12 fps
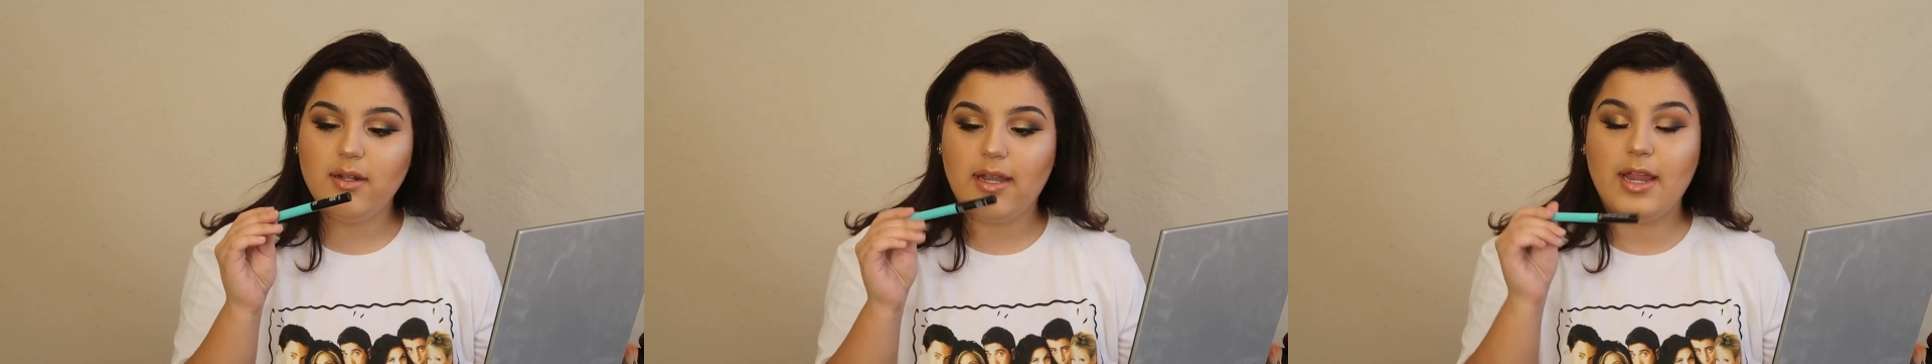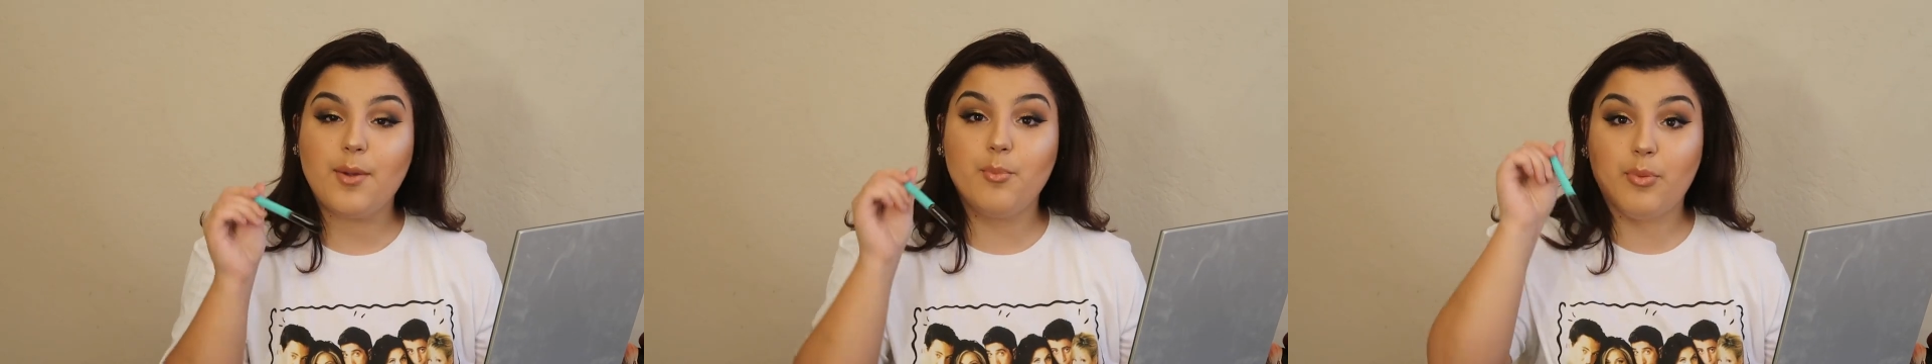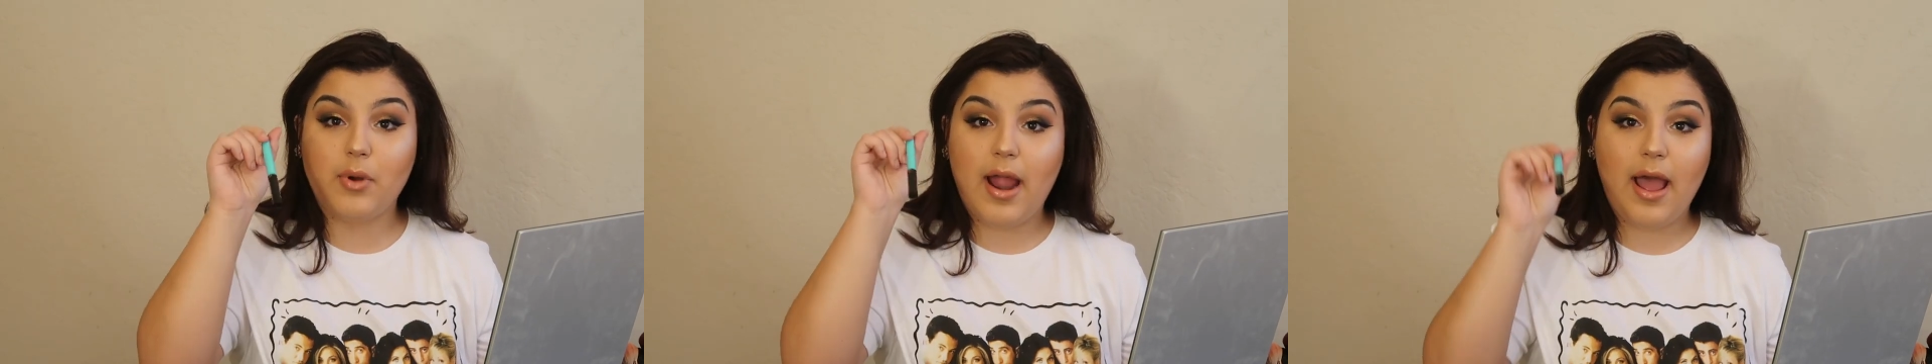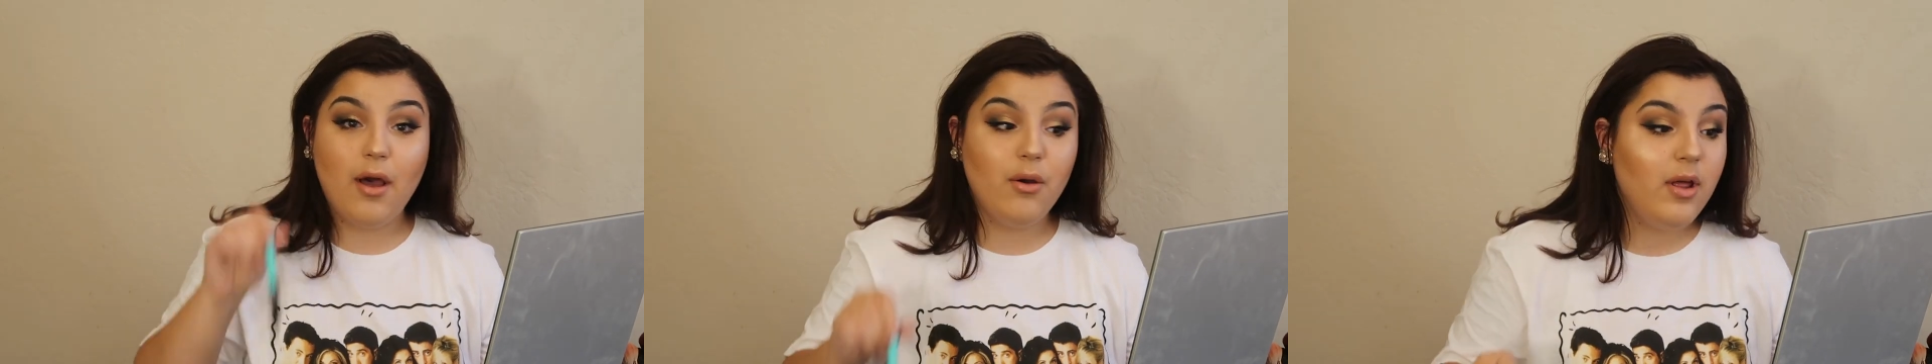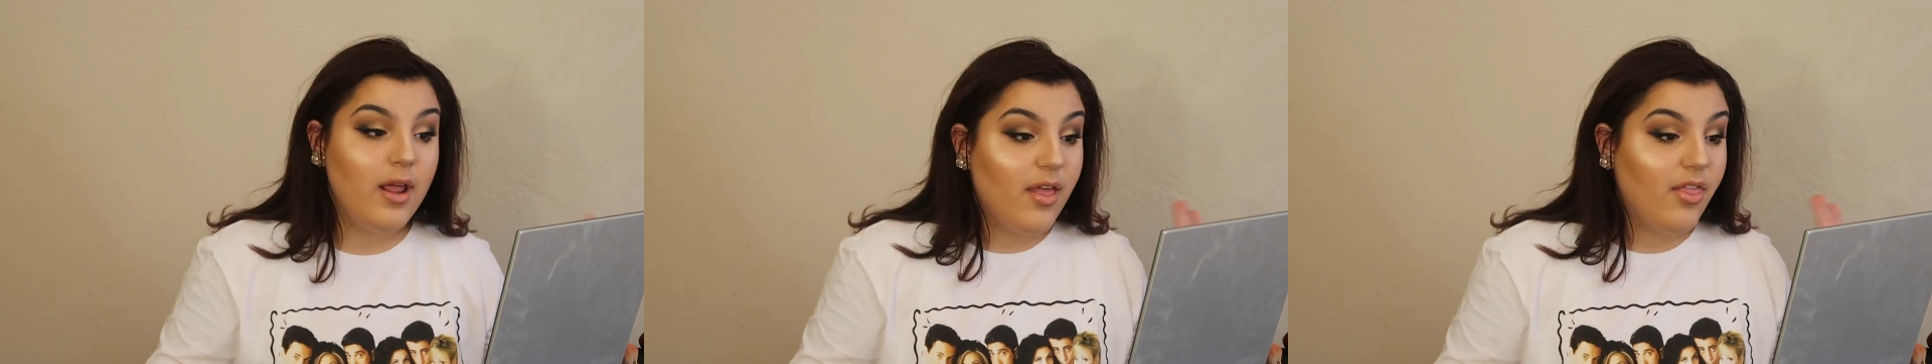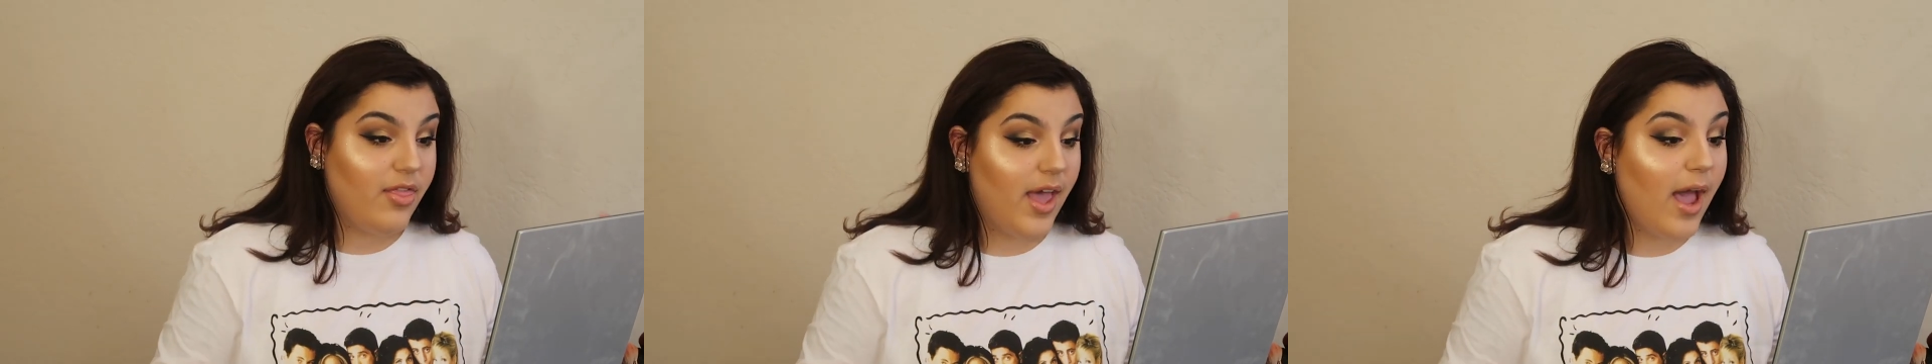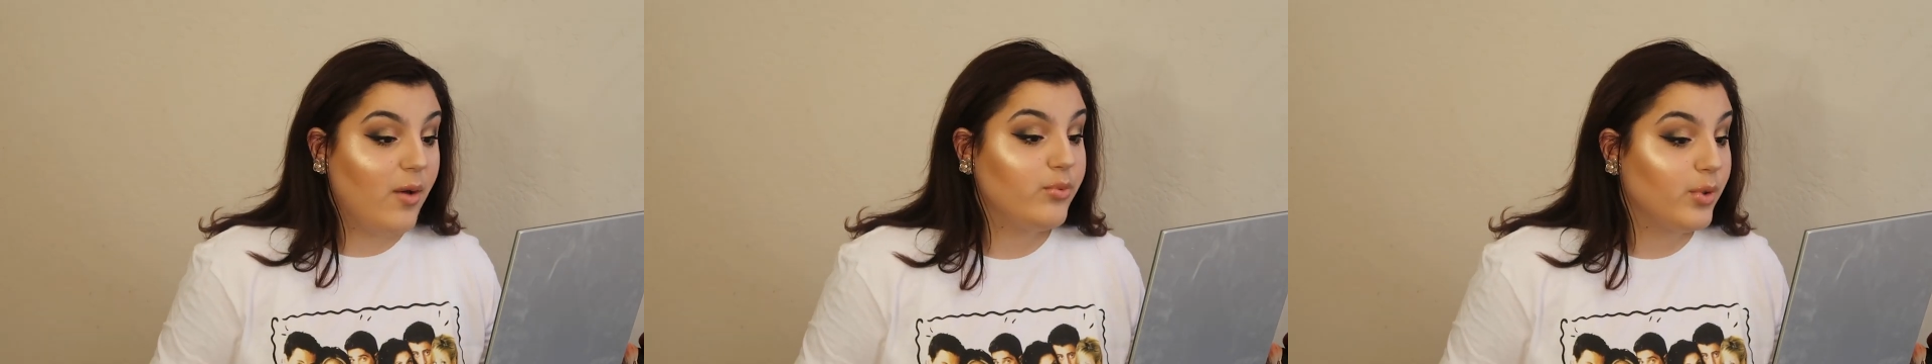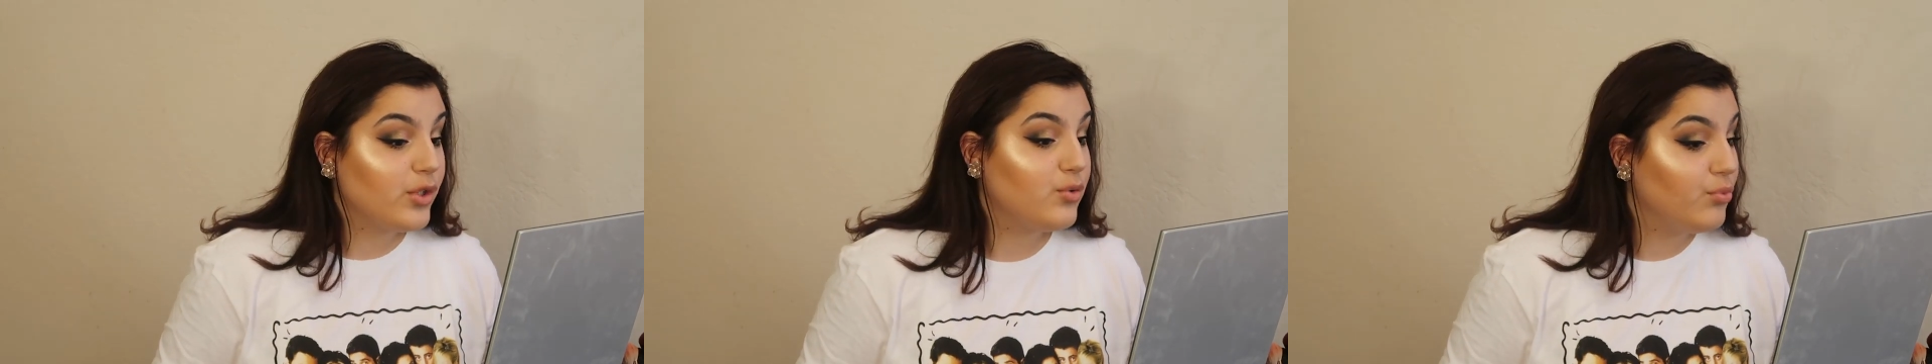like brow. That
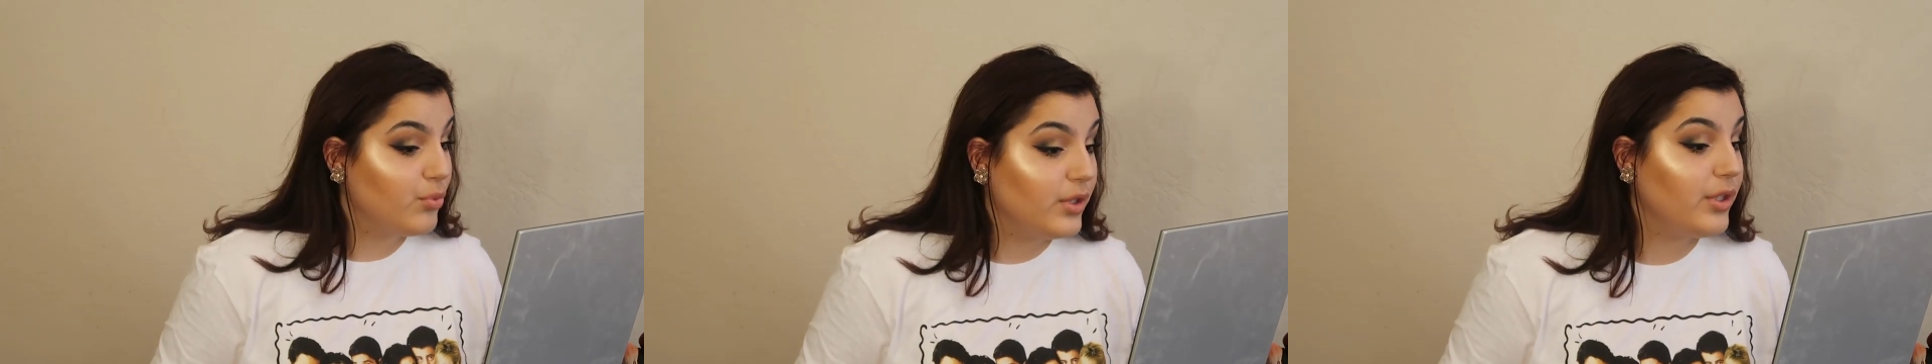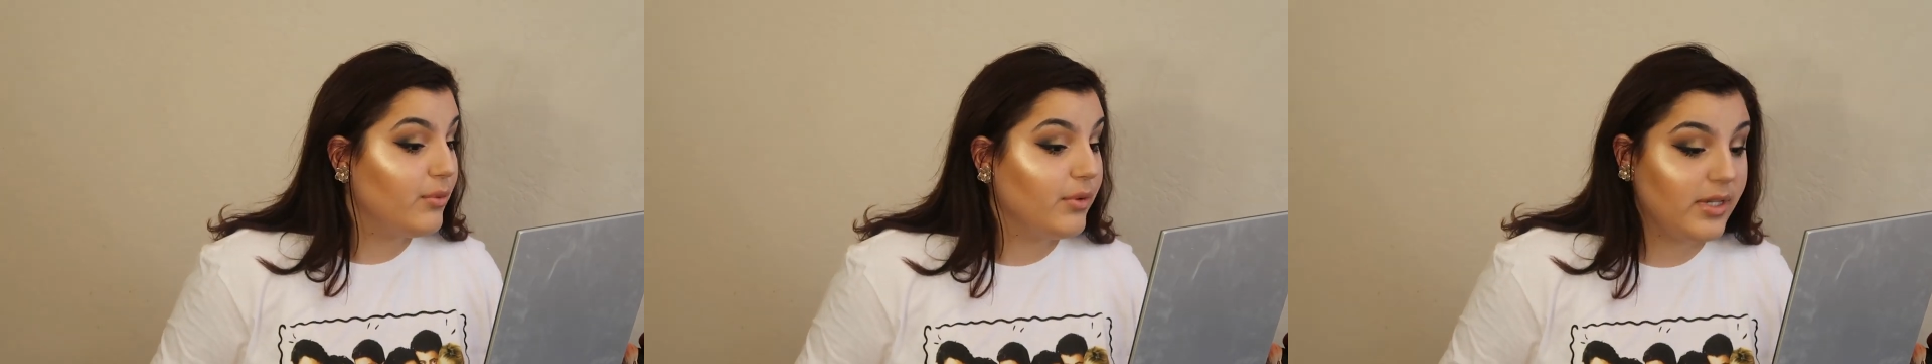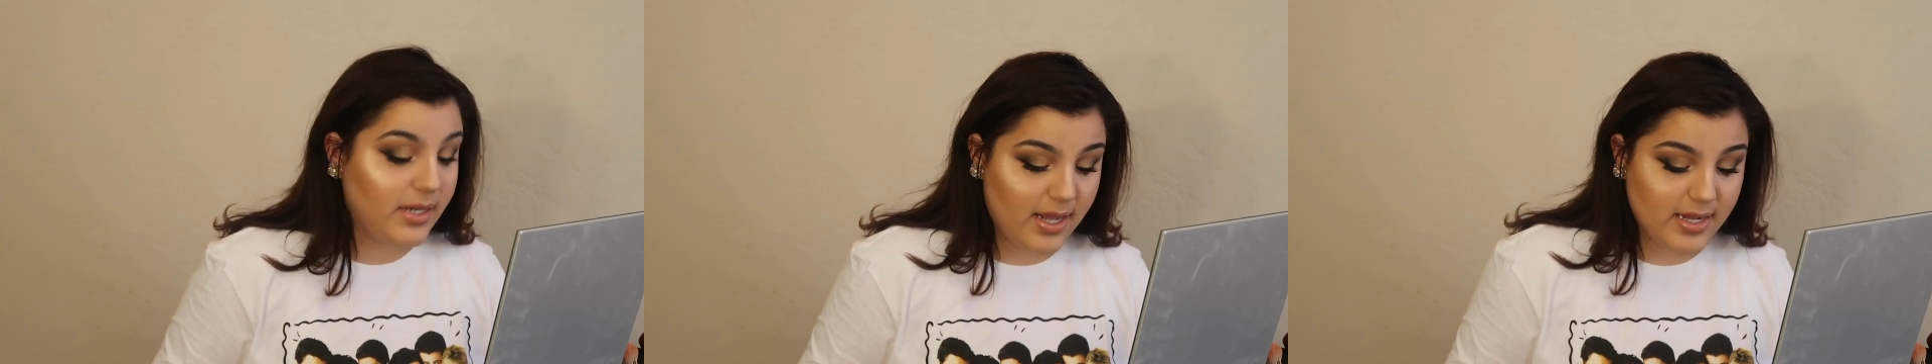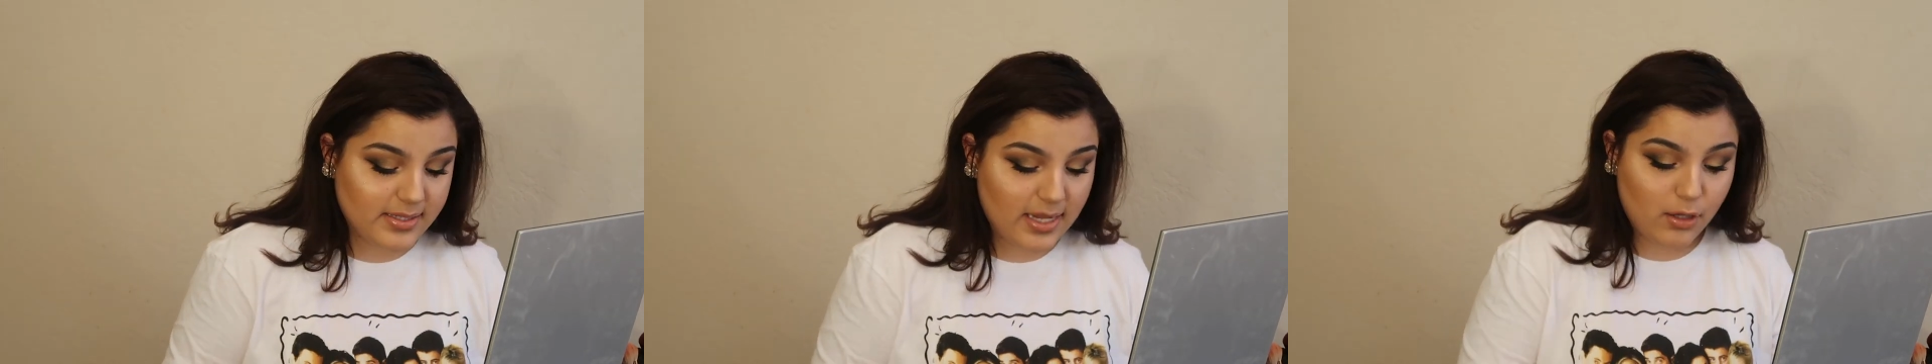worked really, really nice.